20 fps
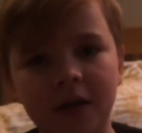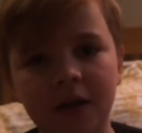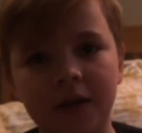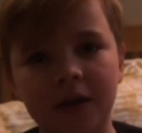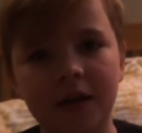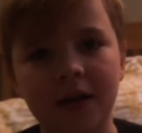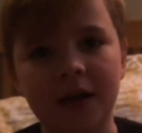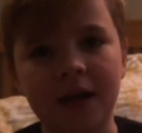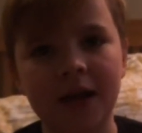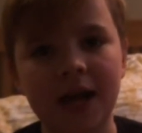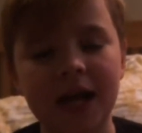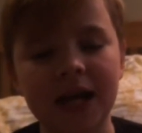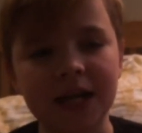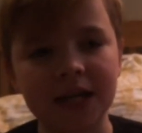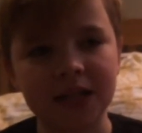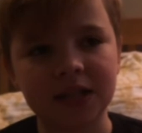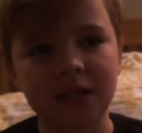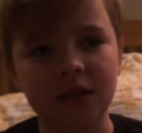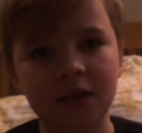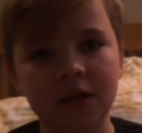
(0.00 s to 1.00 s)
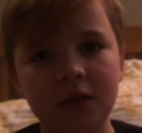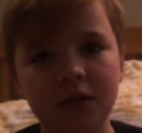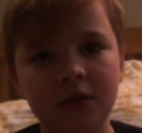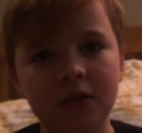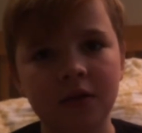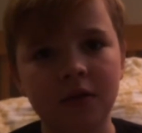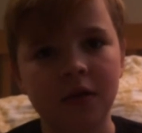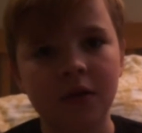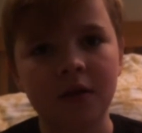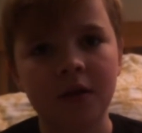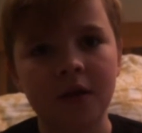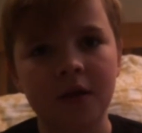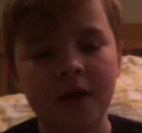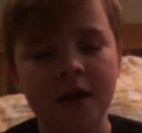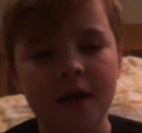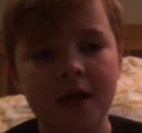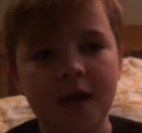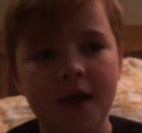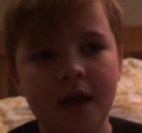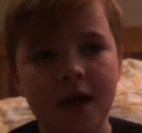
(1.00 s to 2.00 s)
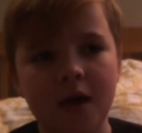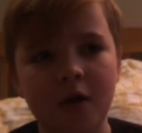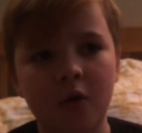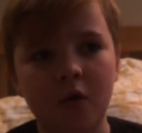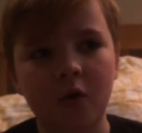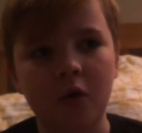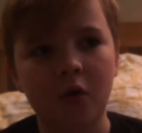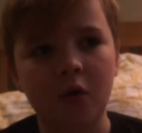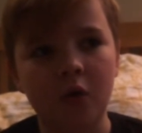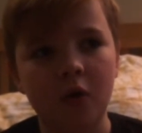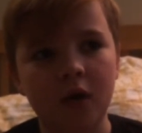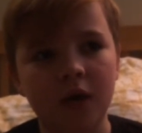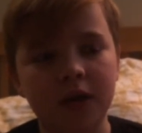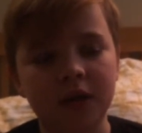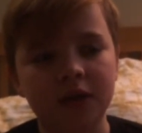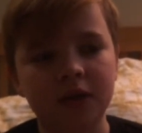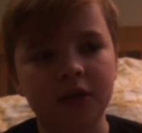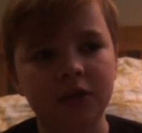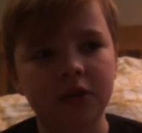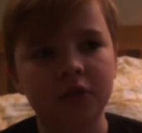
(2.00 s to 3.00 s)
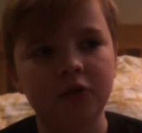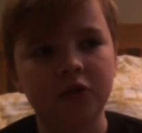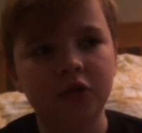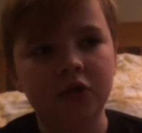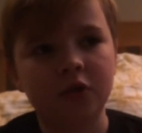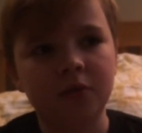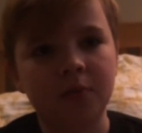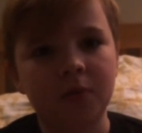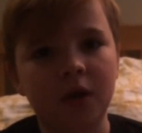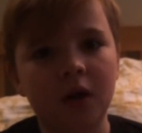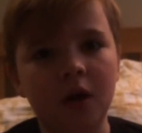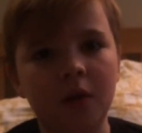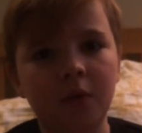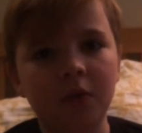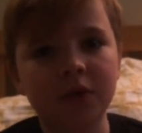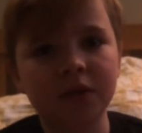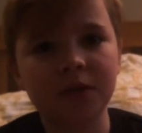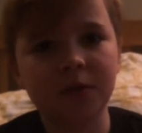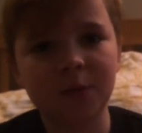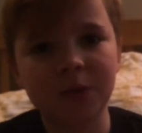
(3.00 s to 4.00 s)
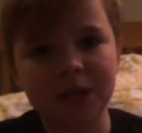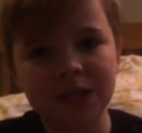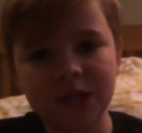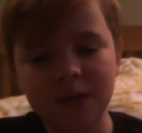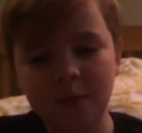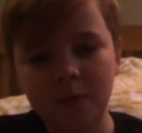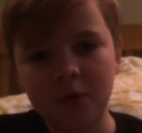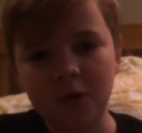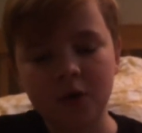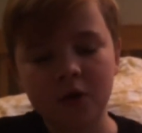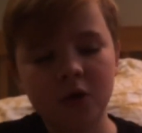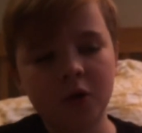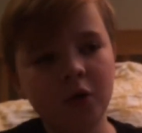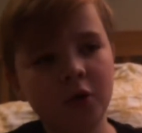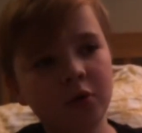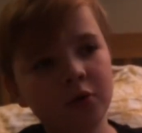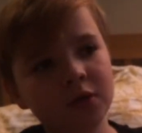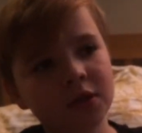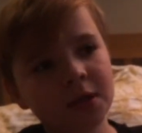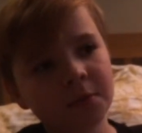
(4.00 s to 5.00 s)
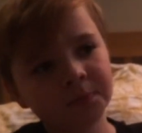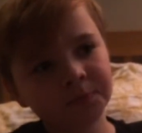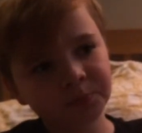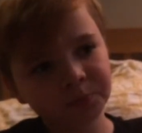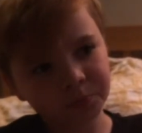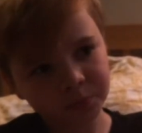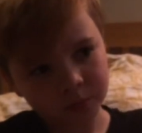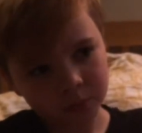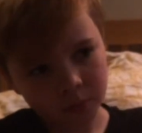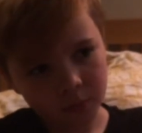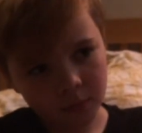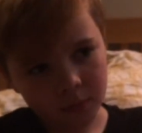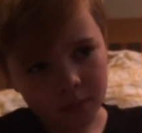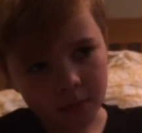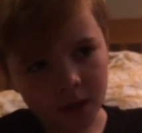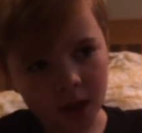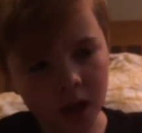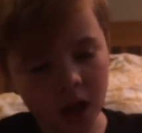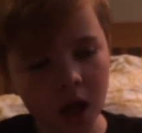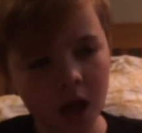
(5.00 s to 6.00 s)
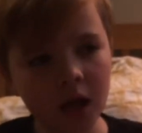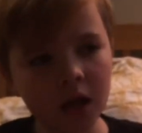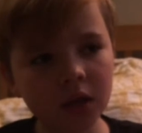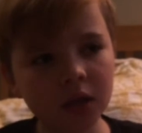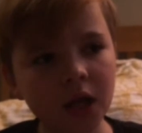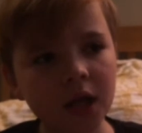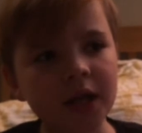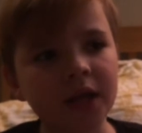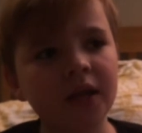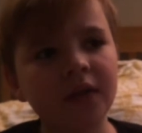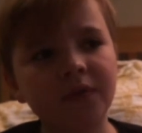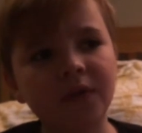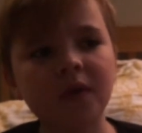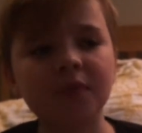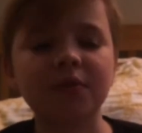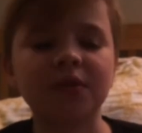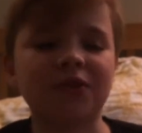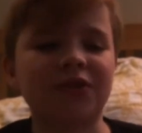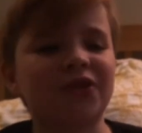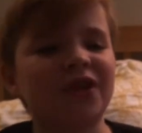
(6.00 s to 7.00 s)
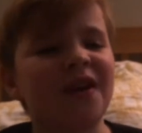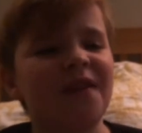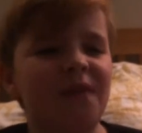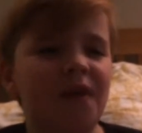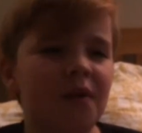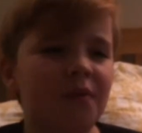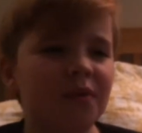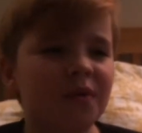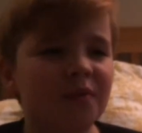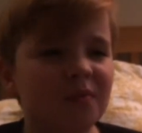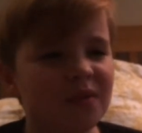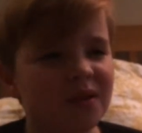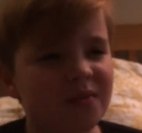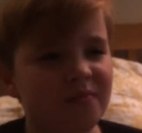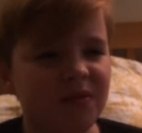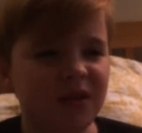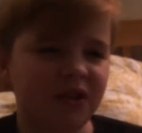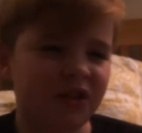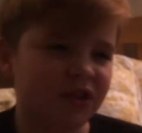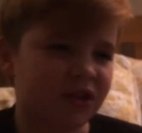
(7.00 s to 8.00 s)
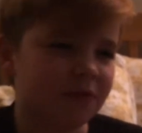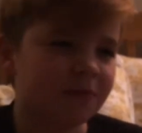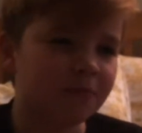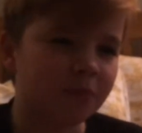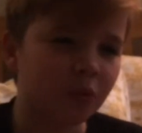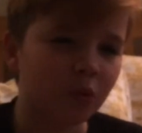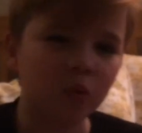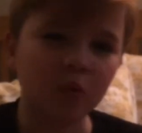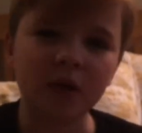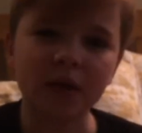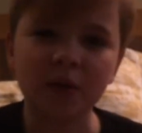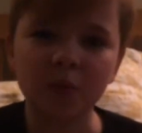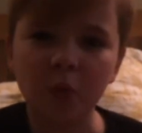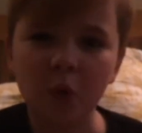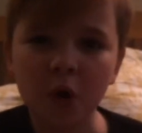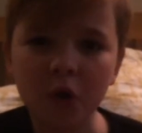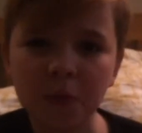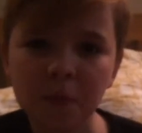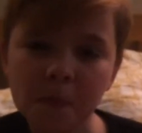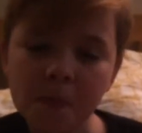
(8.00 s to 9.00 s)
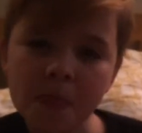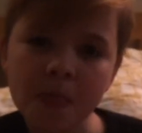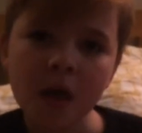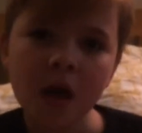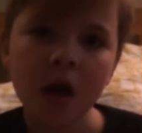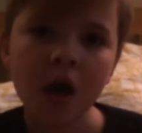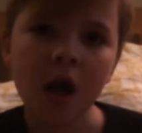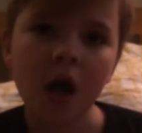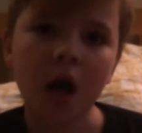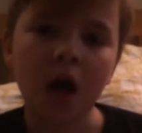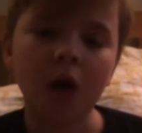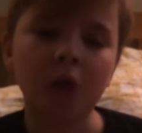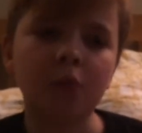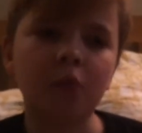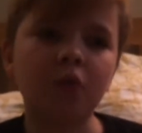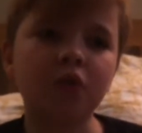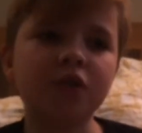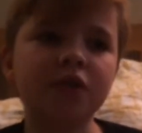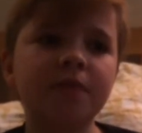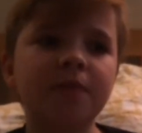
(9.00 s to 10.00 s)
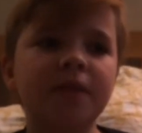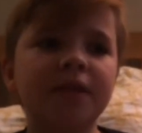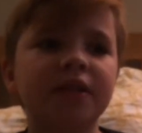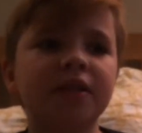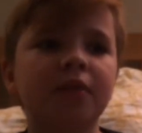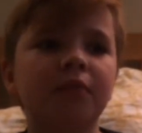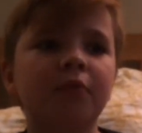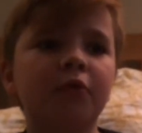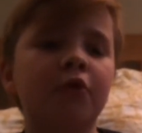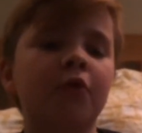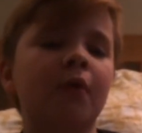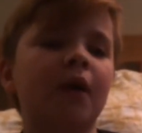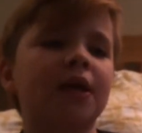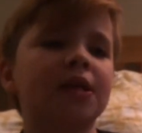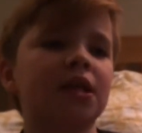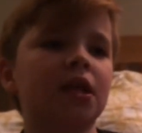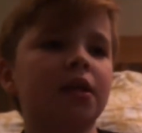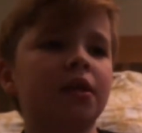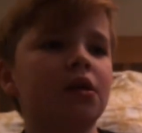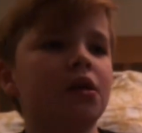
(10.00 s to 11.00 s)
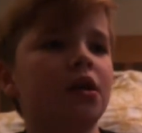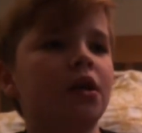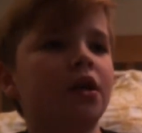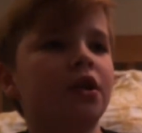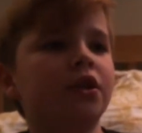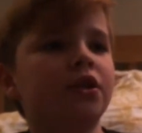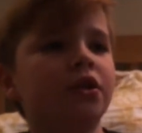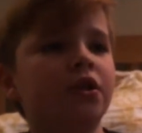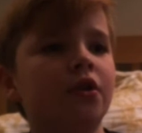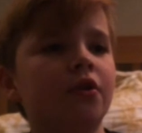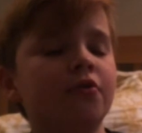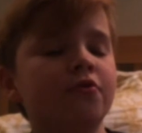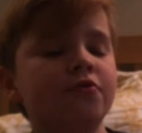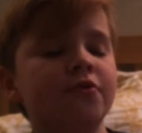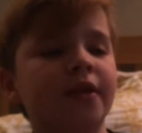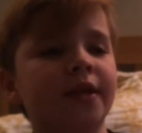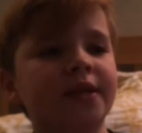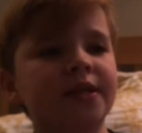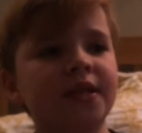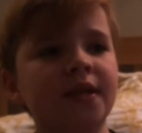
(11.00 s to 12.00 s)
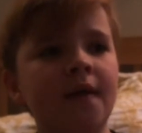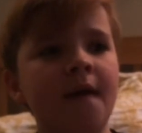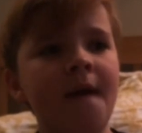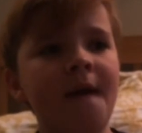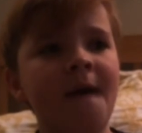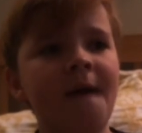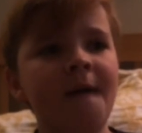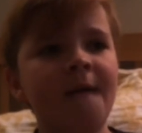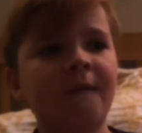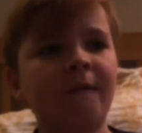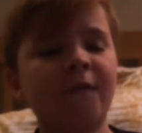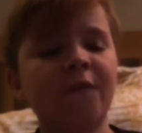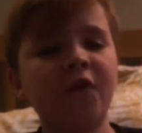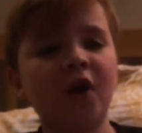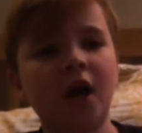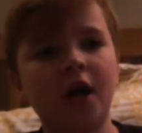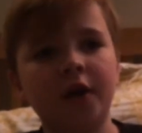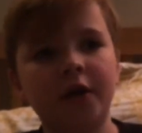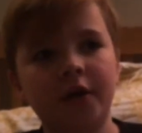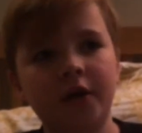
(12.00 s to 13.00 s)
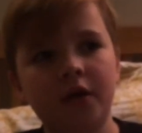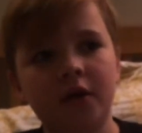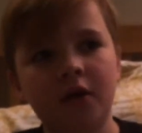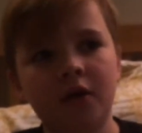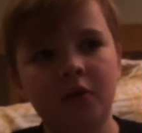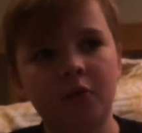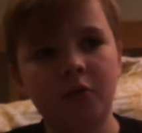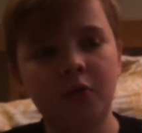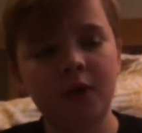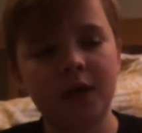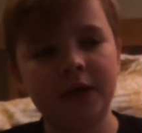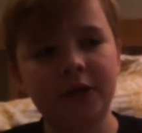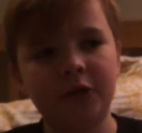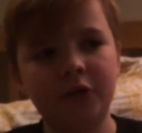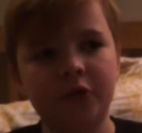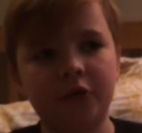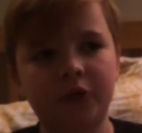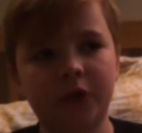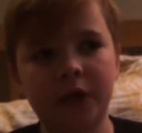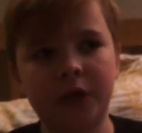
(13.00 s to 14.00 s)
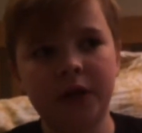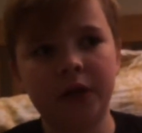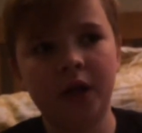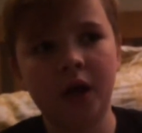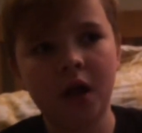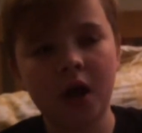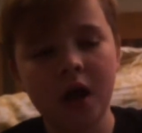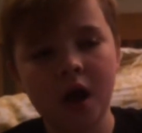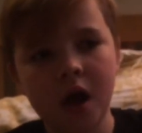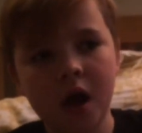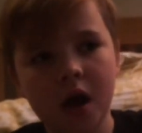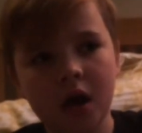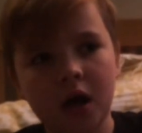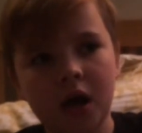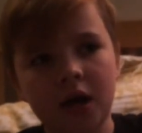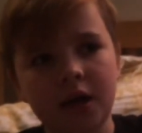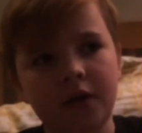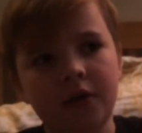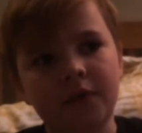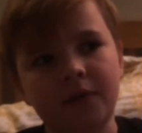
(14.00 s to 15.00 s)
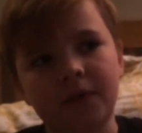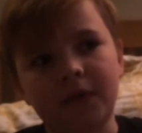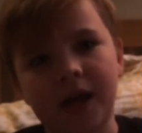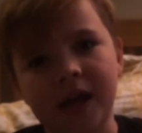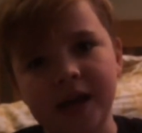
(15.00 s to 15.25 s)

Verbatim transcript: an actor, or a YouTuber. I want to be someone who's, like, if I was a chef, I wouldn't want to be just a boring one. I want to be someone who has like a show that's fun, where you can kind of